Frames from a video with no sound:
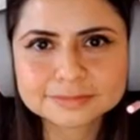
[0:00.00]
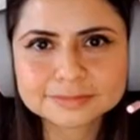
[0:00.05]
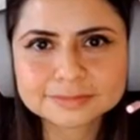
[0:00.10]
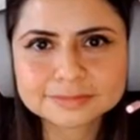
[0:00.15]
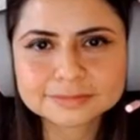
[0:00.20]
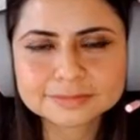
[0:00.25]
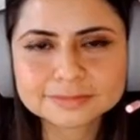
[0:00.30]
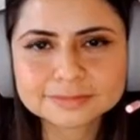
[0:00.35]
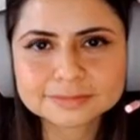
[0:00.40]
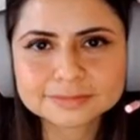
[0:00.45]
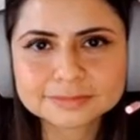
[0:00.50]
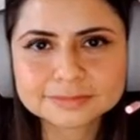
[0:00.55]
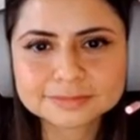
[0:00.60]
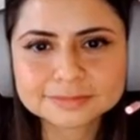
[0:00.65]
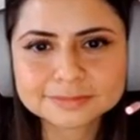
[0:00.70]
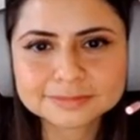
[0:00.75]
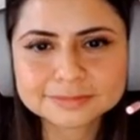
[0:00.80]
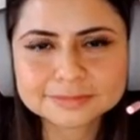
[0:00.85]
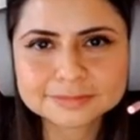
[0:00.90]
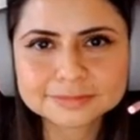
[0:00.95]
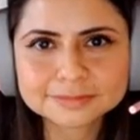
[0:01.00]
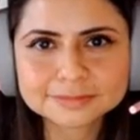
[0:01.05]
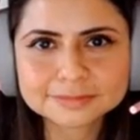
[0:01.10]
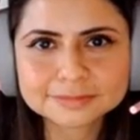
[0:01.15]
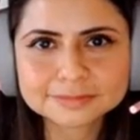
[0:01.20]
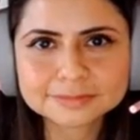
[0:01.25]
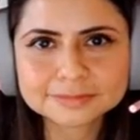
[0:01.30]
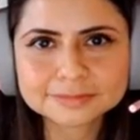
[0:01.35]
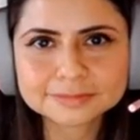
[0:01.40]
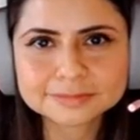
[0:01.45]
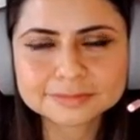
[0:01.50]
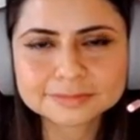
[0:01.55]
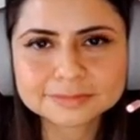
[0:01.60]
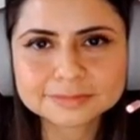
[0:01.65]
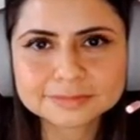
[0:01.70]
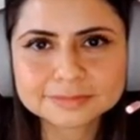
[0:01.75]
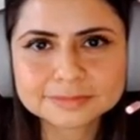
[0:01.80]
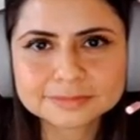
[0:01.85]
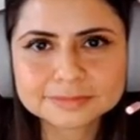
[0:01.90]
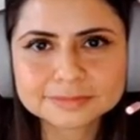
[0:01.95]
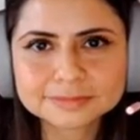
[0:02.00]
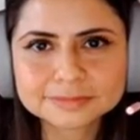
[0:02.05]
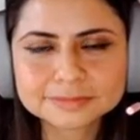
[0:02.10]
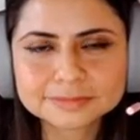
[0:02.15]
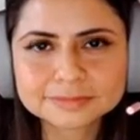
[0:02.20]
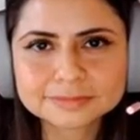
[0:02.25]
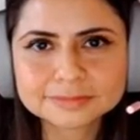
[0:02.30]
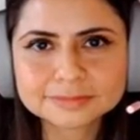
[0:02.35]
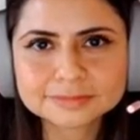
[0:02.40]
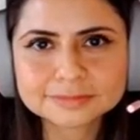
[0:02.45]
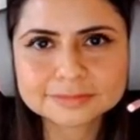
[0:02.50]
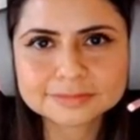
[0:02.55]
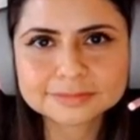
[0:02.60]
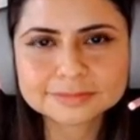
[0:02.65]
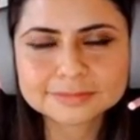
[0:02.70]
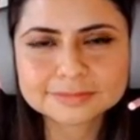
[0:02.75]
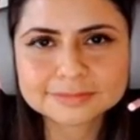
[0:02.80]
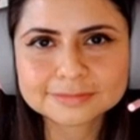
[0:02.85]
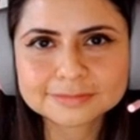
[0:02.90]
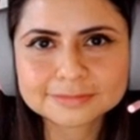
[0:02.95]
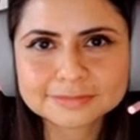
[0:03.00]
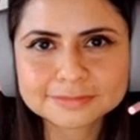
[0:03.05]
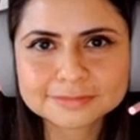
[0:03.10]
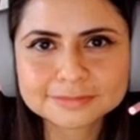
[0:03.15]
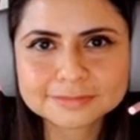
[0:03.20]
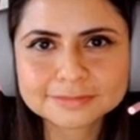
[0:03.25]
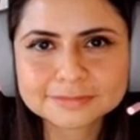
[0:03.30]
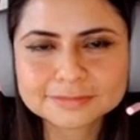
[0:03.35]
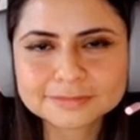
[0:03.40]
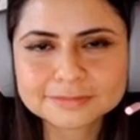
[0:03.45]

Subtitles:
No words are spoken by the person on screen.